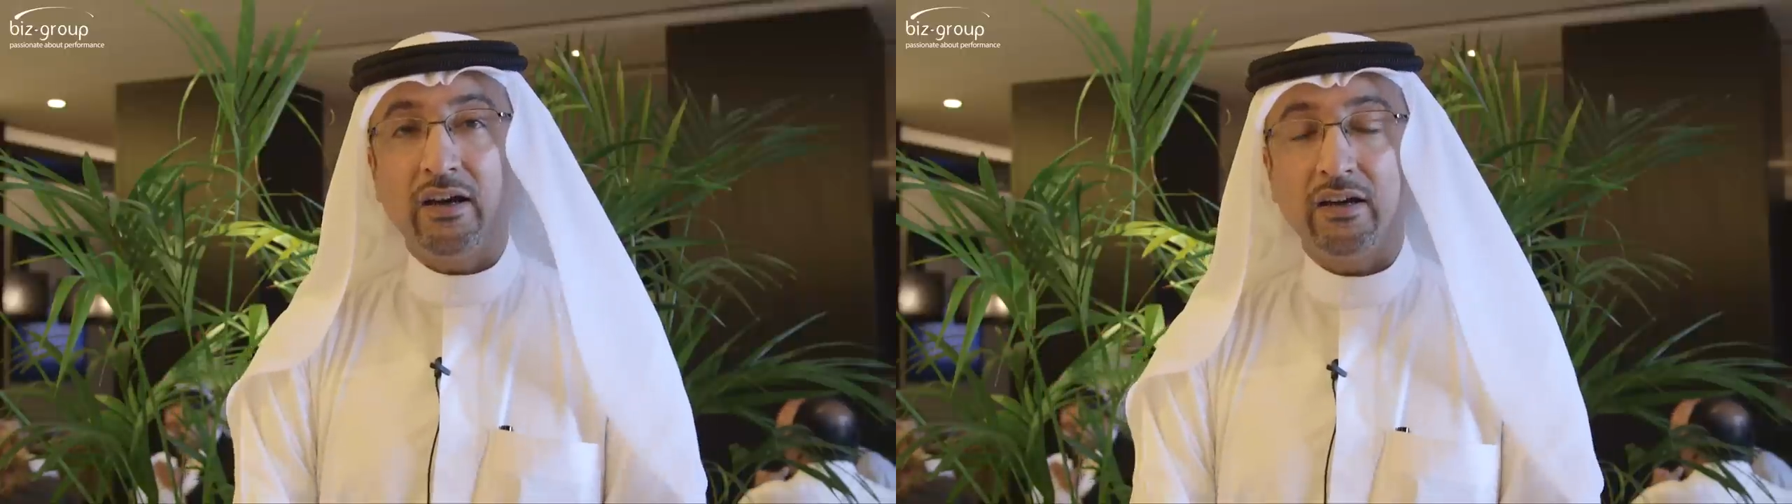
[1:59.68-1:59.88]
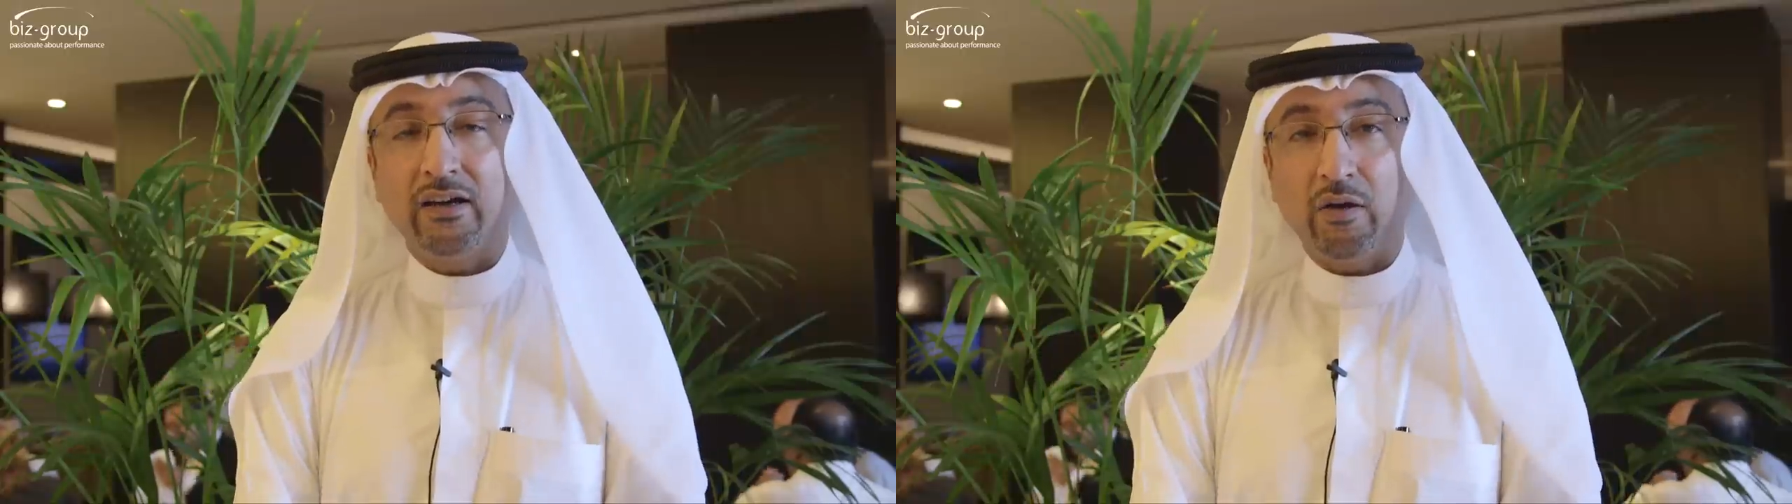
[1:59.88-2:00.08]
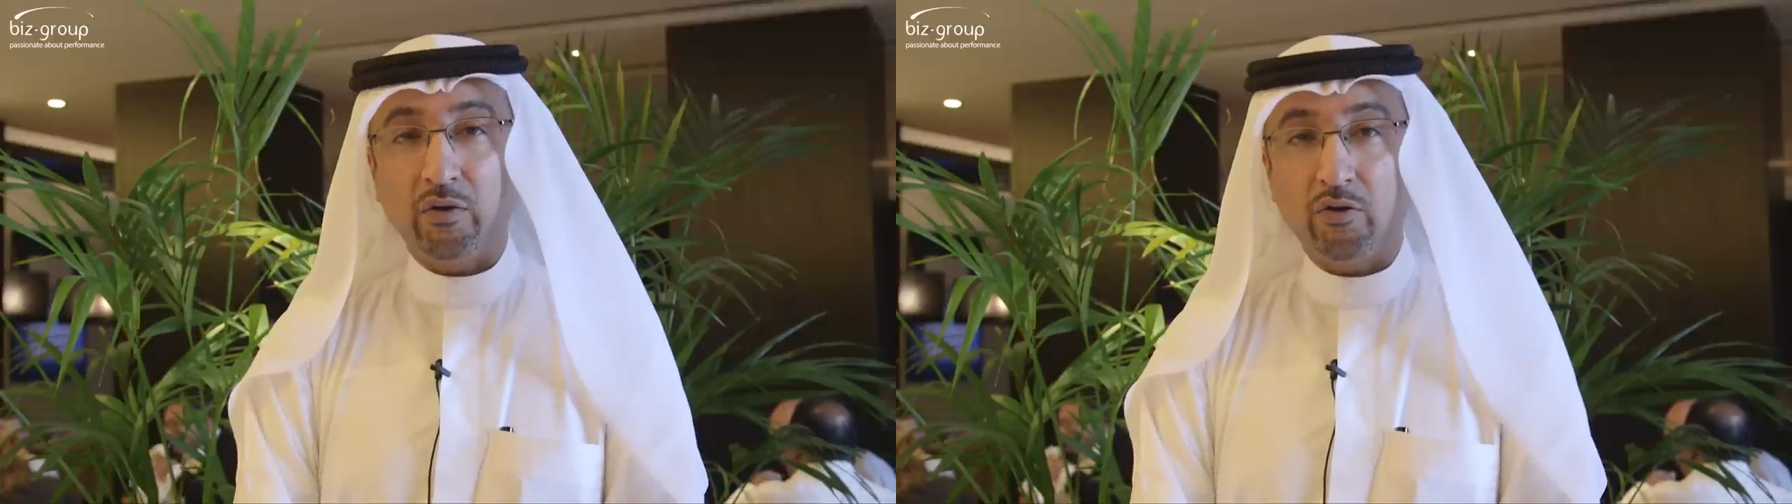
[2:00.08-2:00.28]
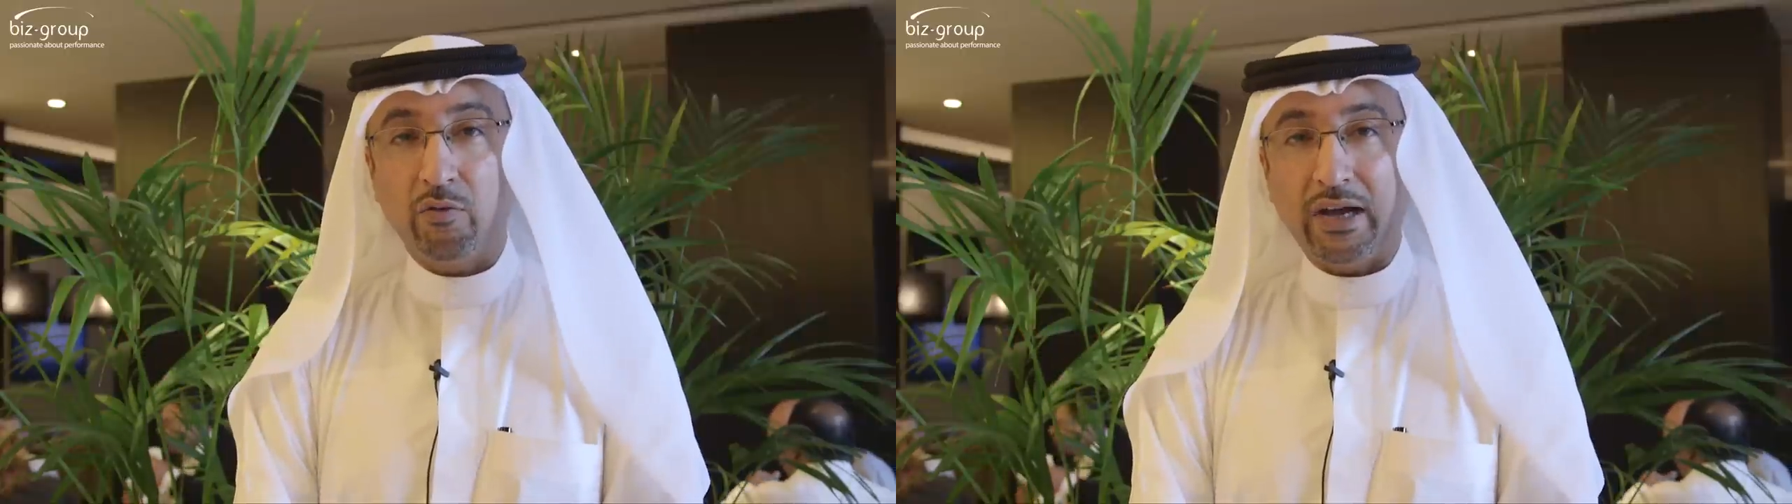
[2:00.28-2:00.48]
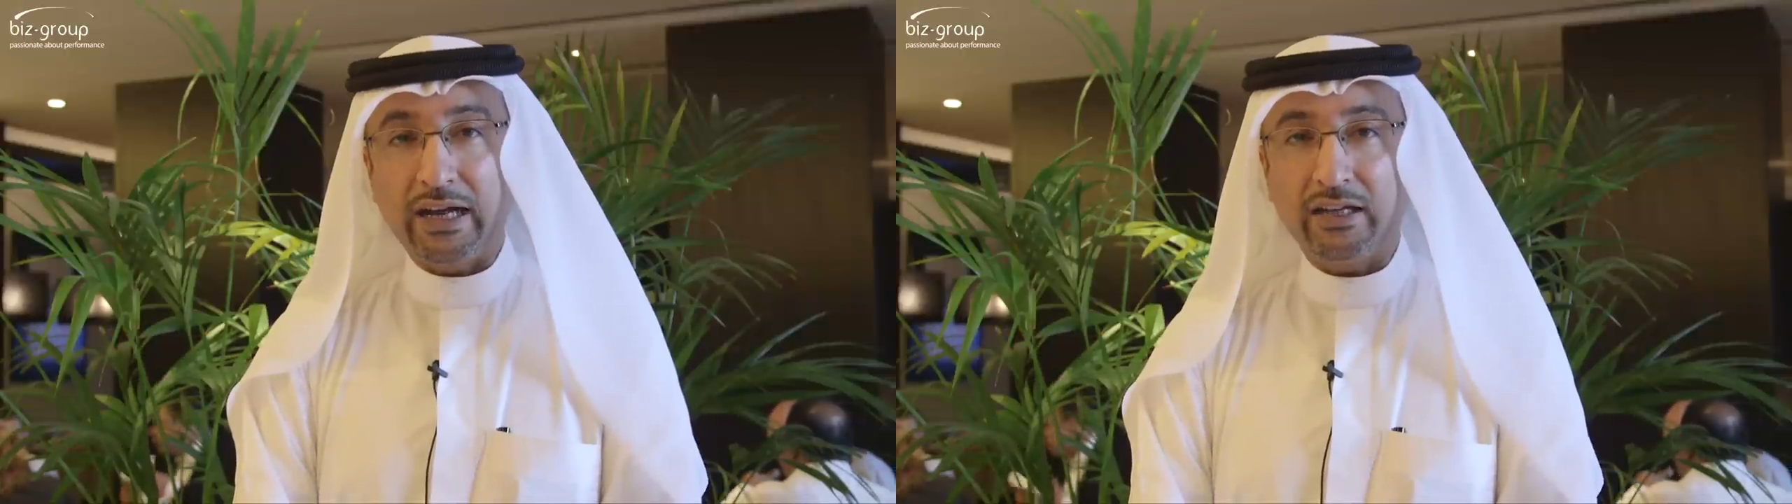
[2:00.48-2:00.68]
I will go
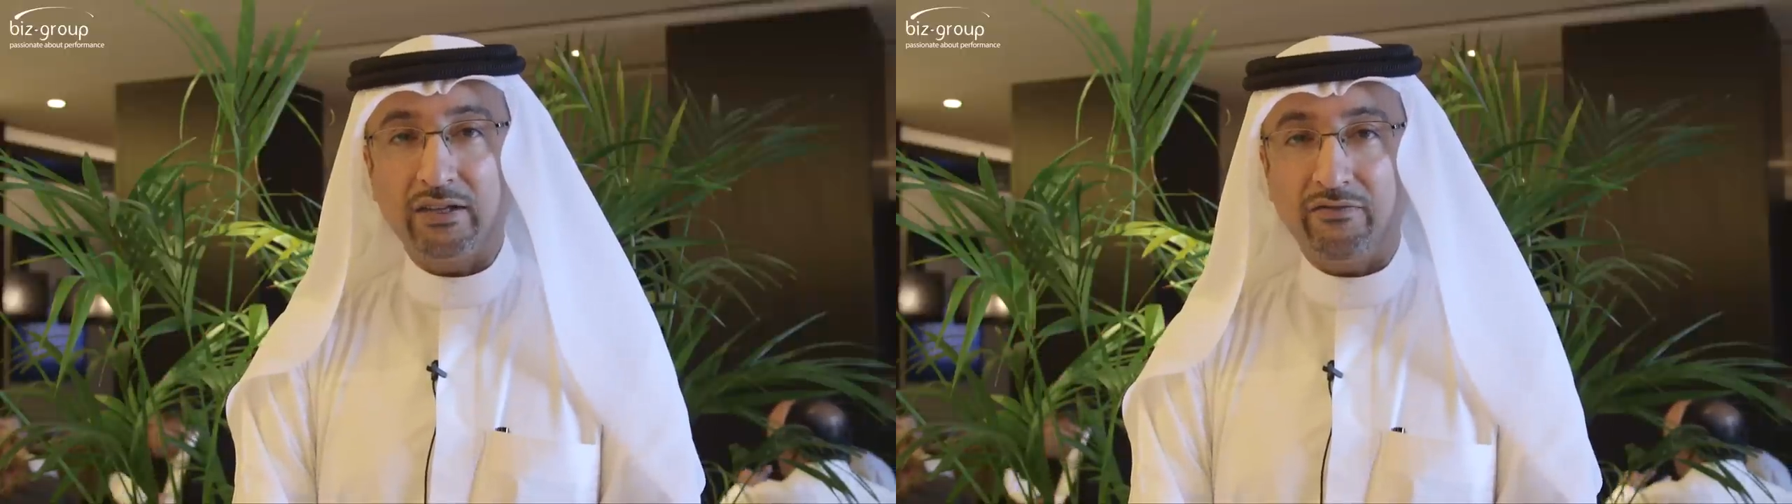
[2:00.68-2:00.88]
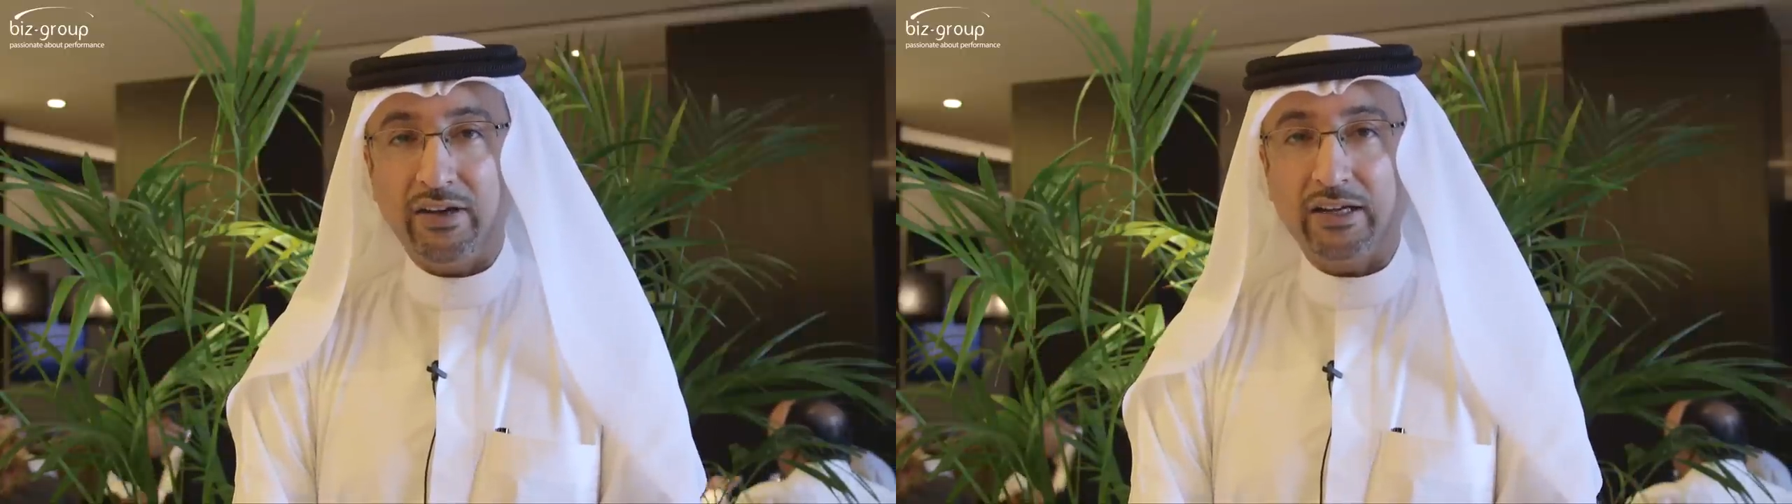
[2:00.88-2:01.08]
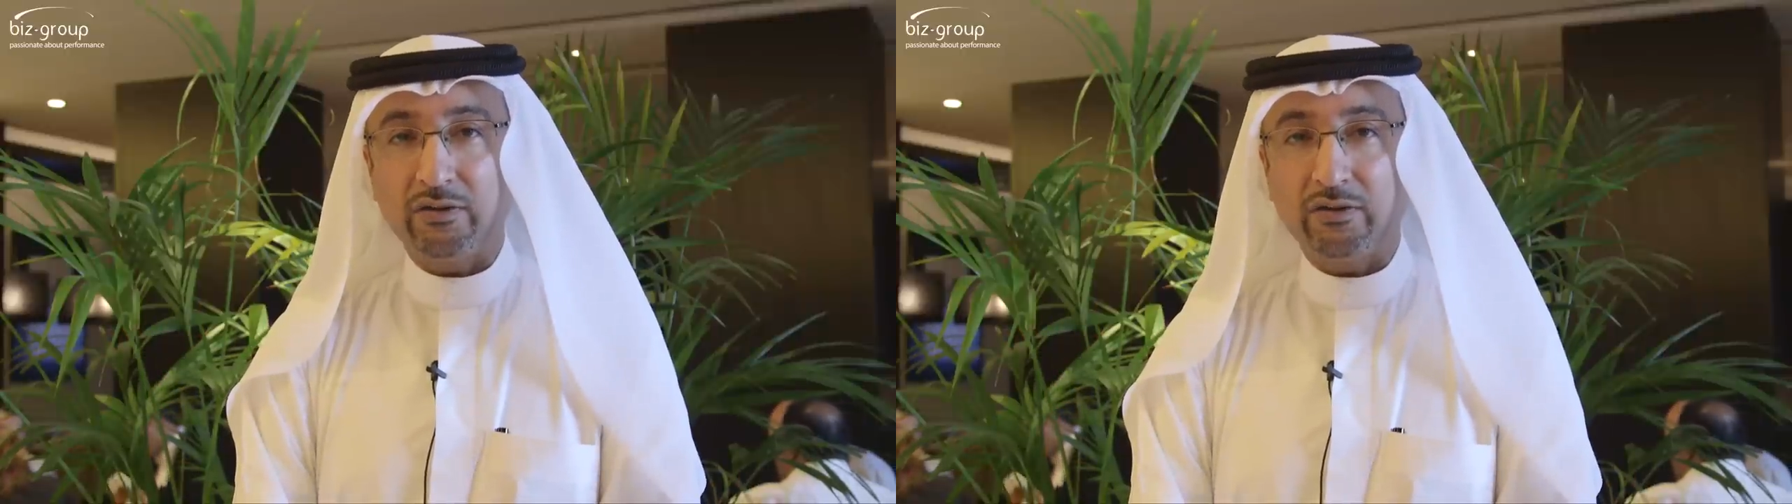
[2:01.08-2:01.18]
back and reflect